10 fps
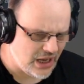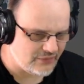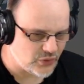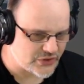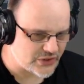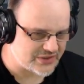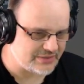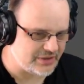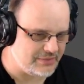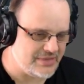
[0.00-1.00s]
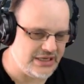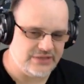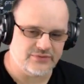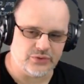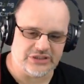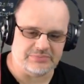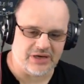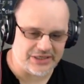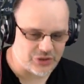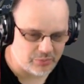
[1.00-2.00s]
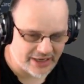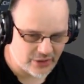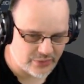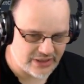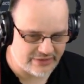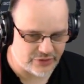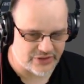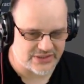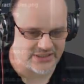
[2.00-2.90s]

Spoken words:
I've also got some that I made for the particle pack we have on our